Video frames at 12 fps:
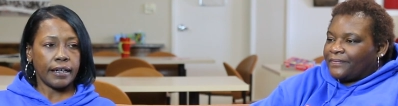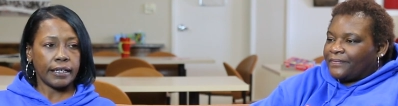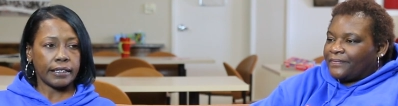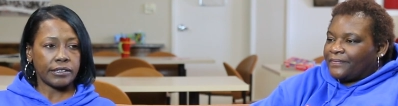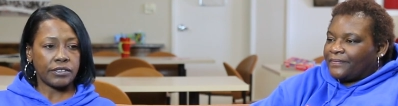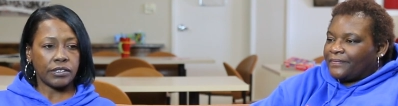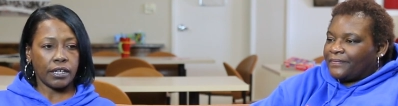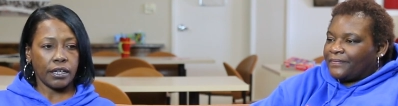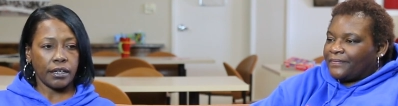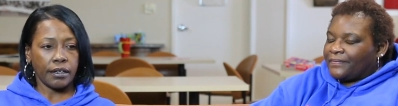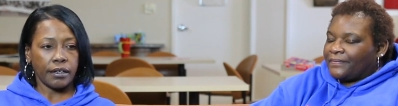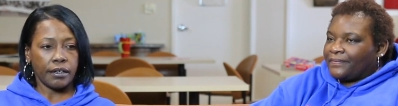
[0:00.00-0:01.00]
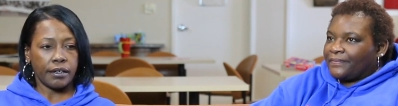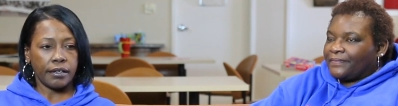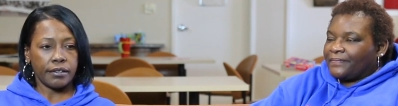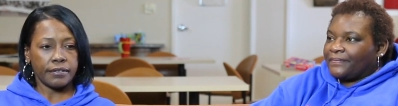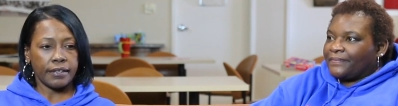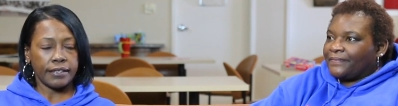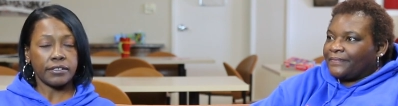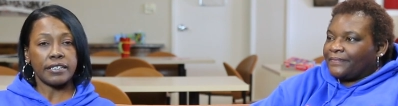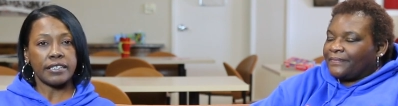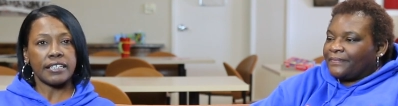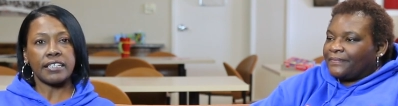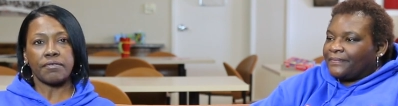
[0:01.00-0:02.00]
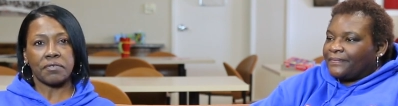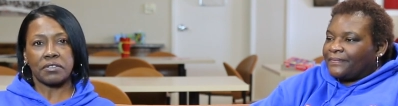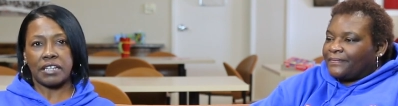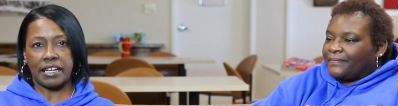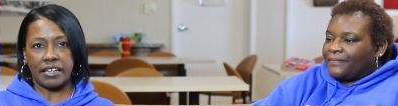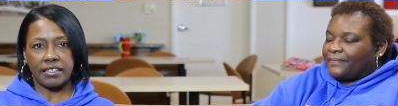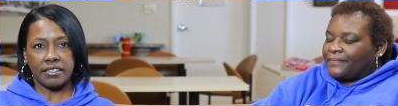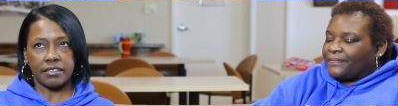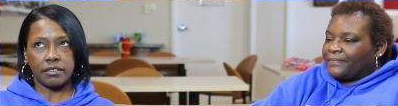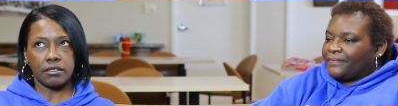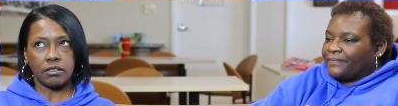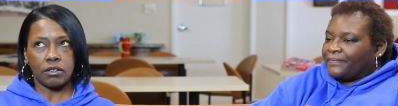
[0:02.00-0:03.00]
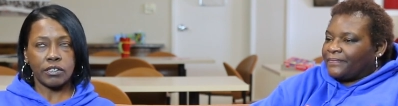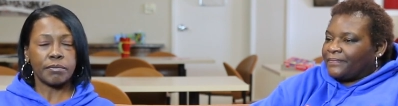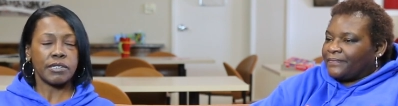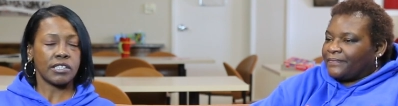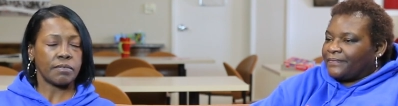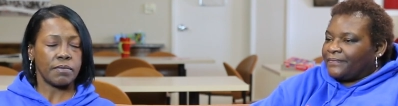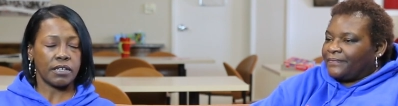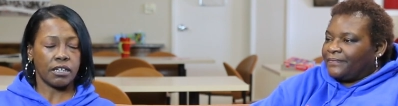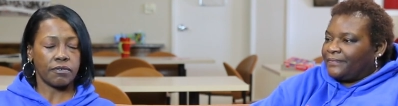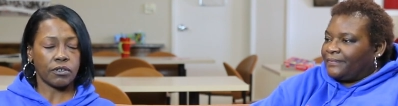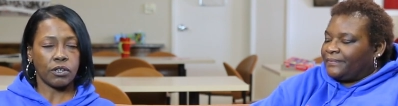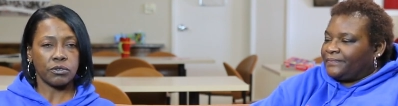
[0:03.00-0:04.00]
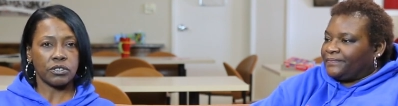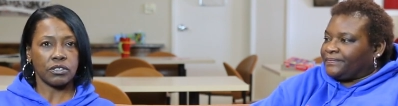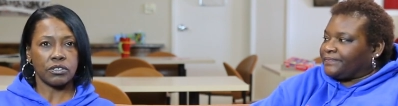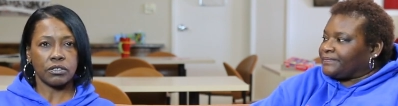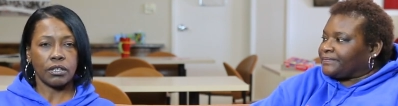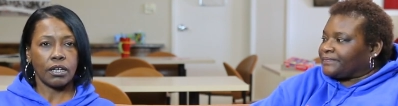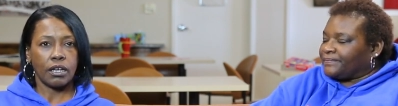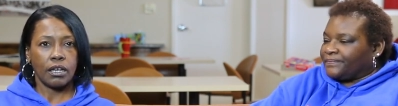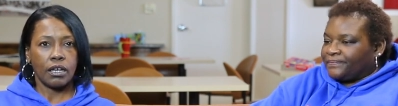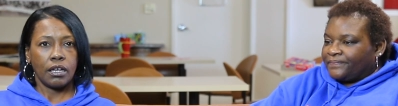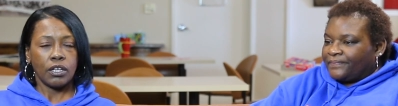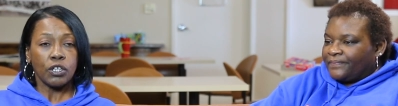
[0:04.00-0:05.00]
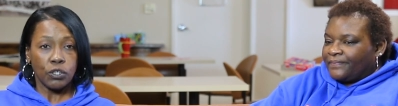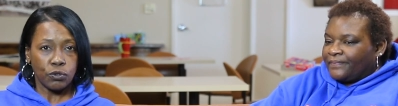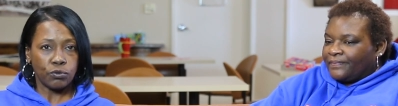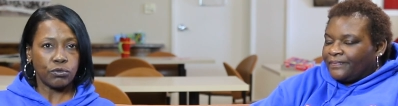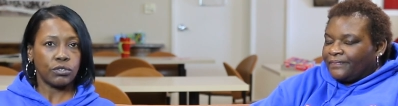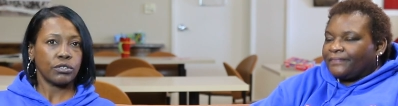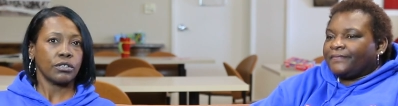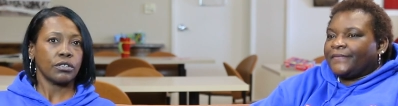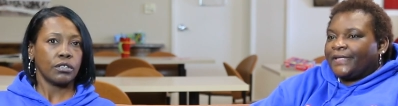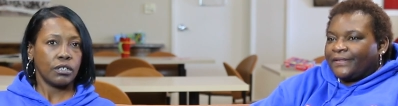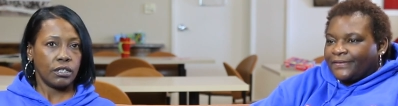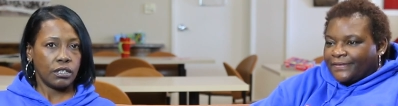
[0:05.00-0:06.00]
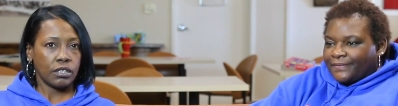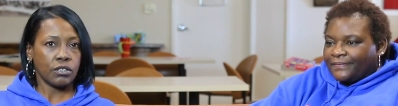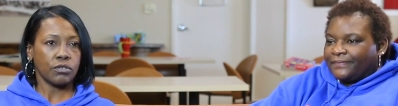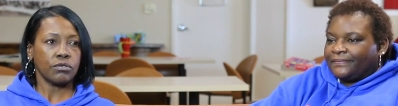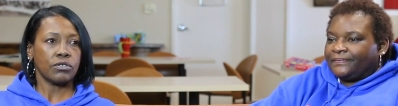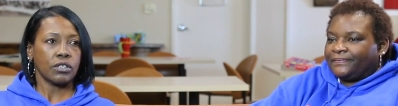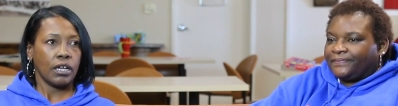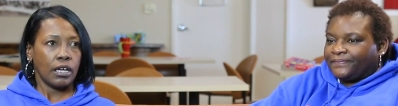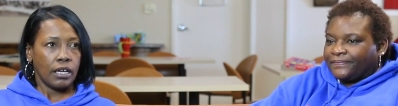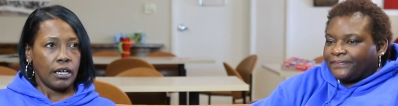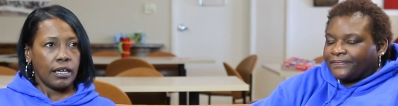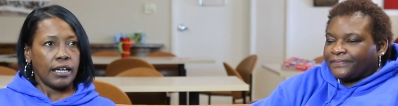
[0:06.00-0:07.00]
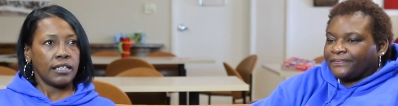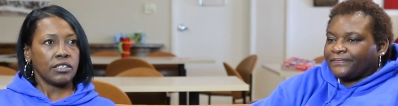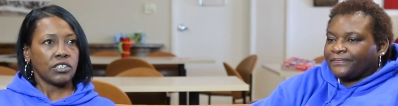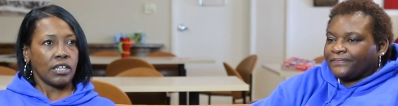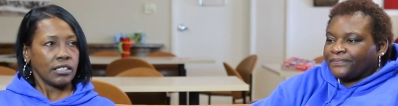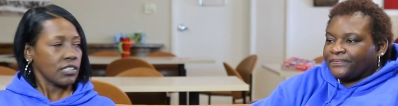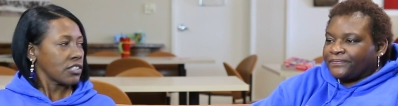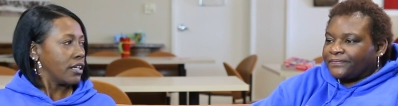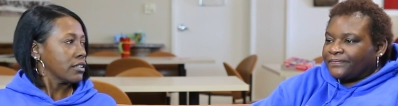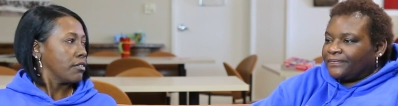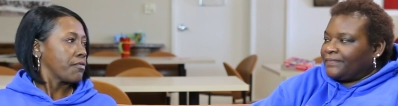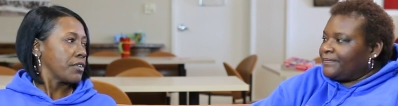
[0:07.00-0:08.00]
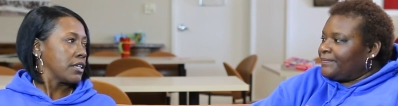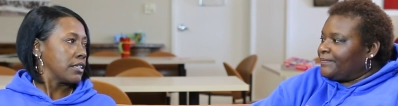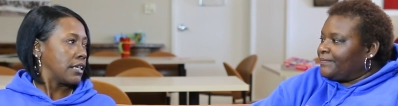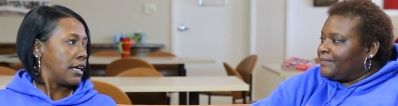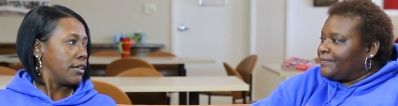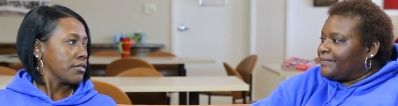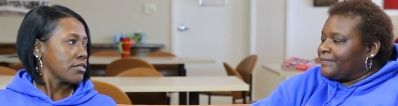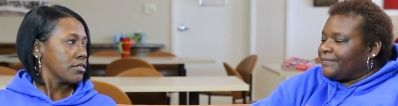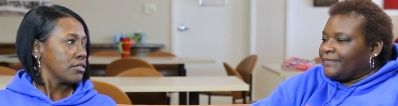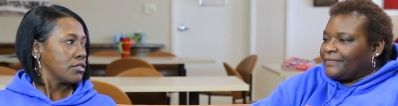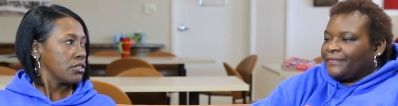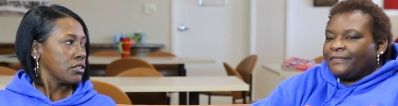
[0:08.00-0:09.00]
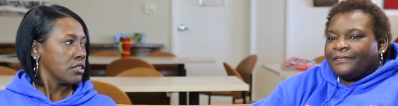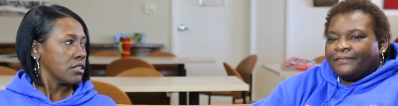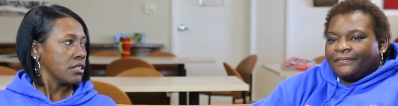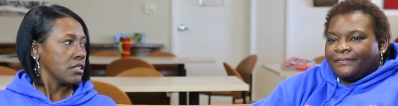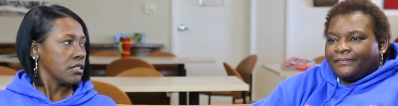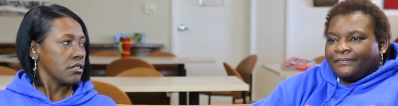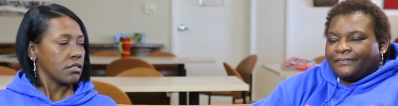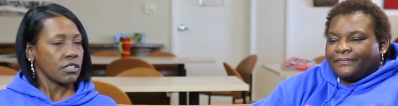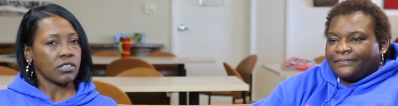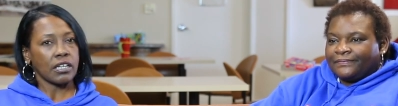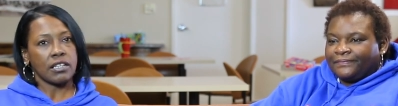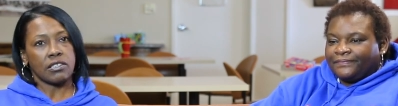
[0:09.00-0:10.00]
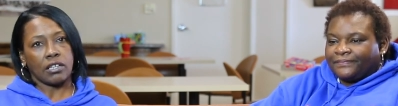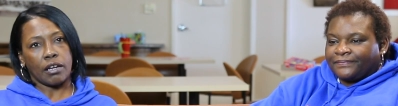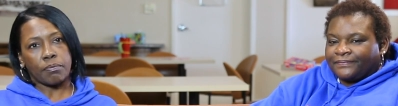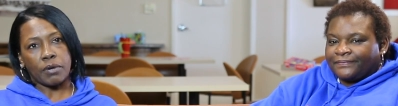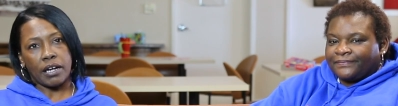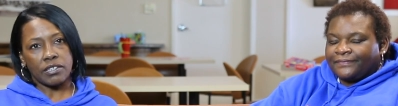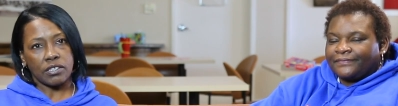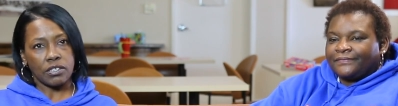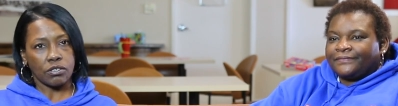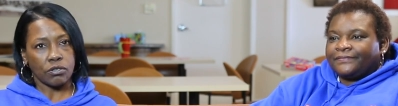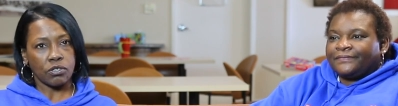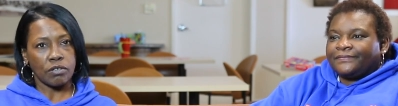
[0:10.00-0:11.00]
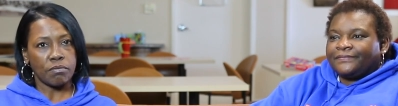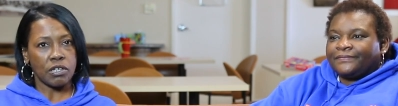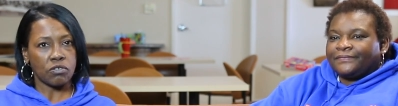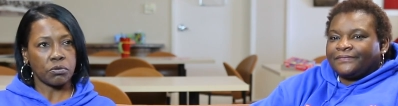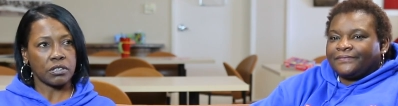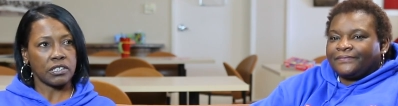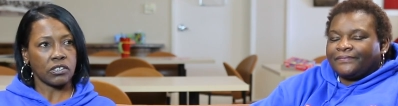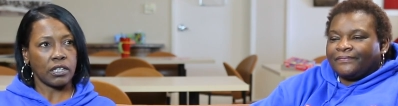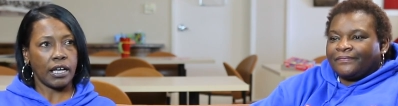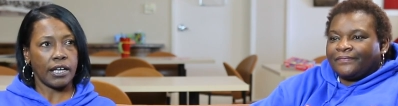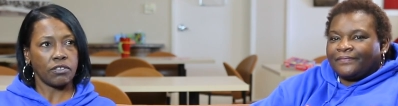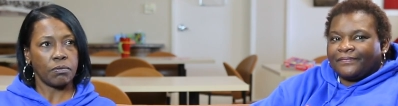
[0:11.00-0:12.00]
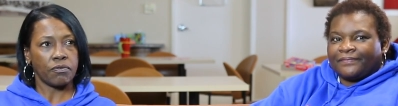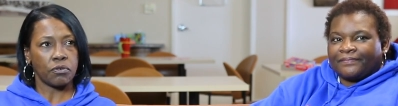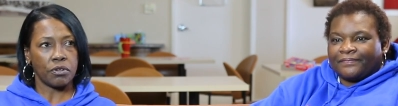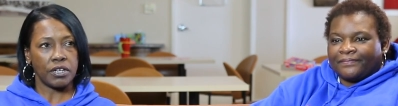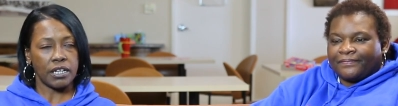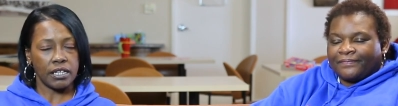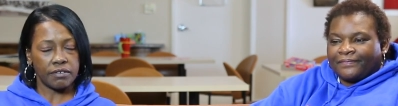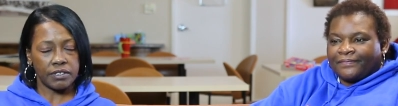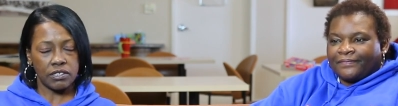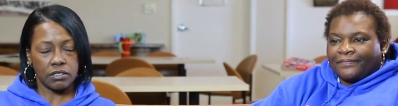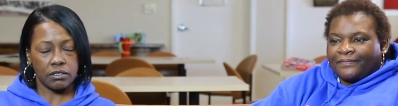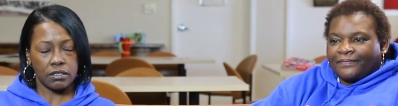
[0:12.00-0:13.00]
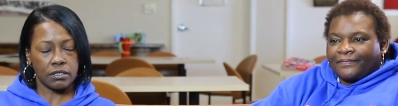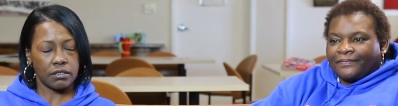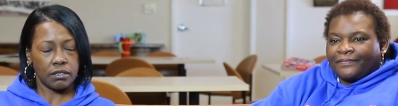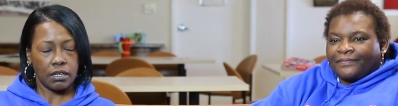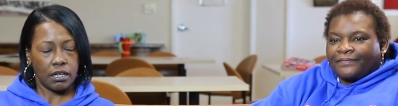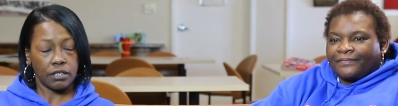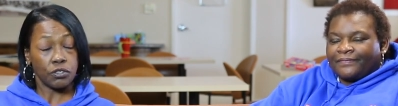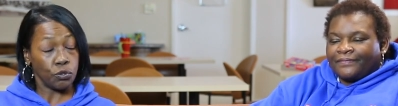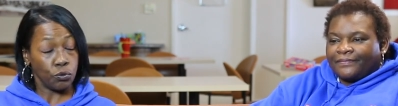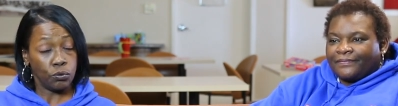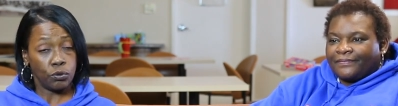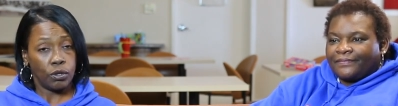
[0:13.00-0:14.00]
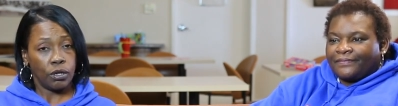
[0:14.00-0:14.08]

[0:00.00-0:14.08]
Speaker 1: I can say that the need for that on the Mississippi Gulf Coast is huge, huge. And LaChonda's like the front of the house. She does the intake process, so she meets with these clients before any of us do, uh, do